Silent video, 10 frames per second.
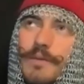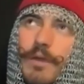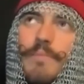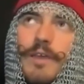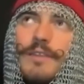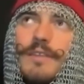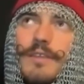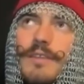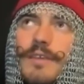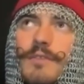time I played
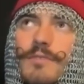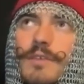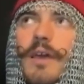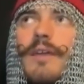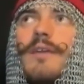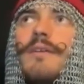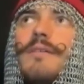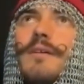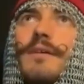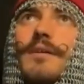D&D was like
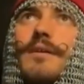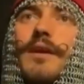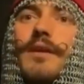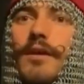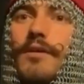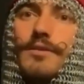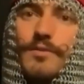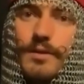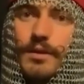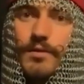a year or
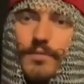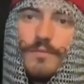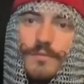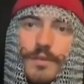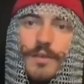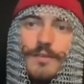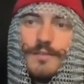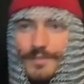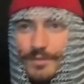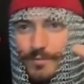two ago.
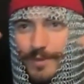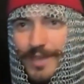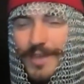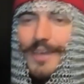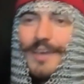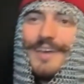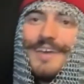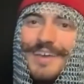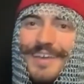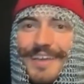Sue me.
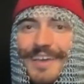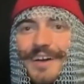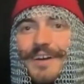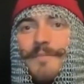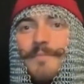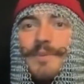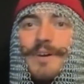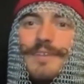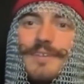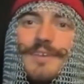
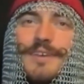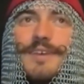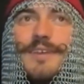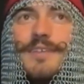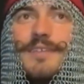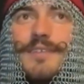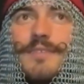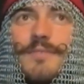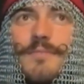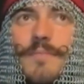But
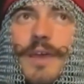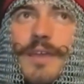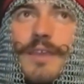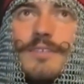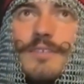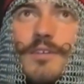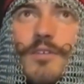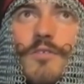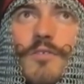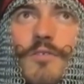man, it's
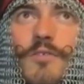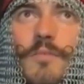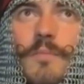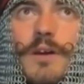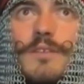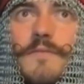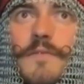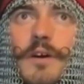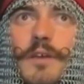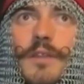so much
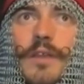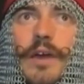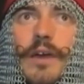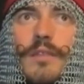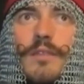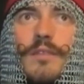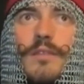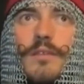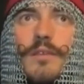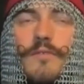fun. And
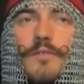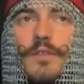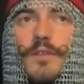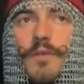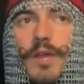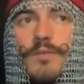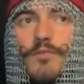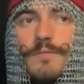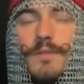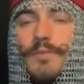if you're with the right
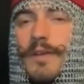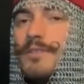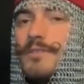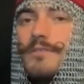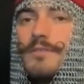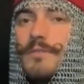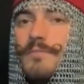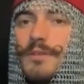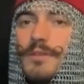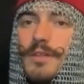group, the pressure is
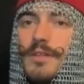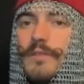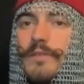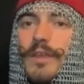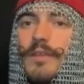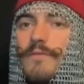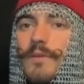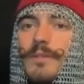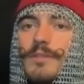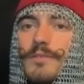completely alleviated
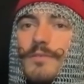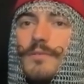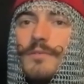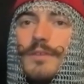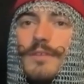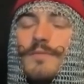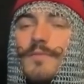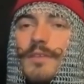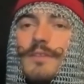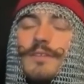from it too, because it's
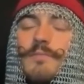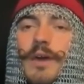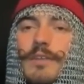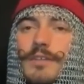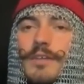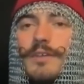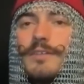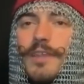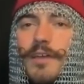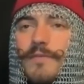really just imagining
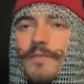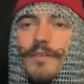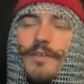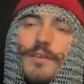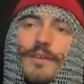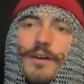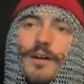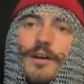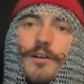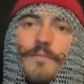stuff.
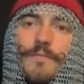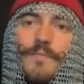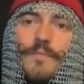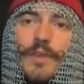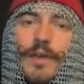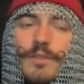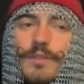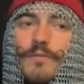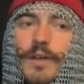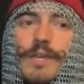And with
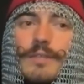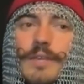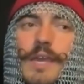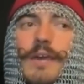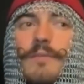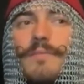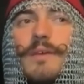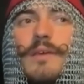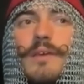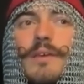the right DM,
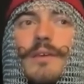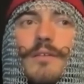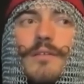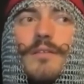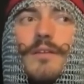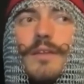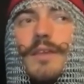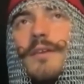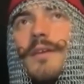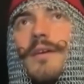you're
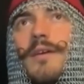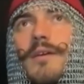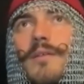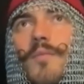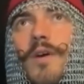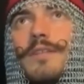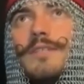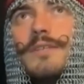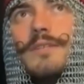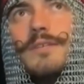literally
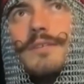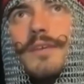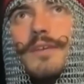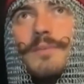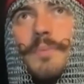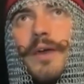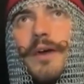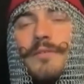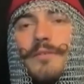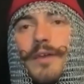watching these scenes play
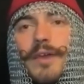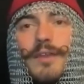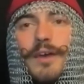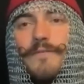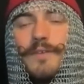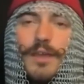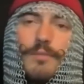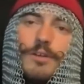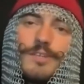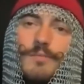out in your head. I feel like
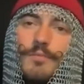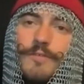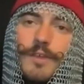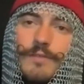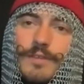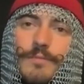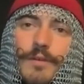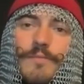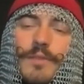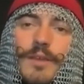I'm watching a movie every time
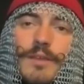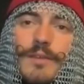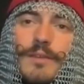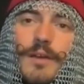I played.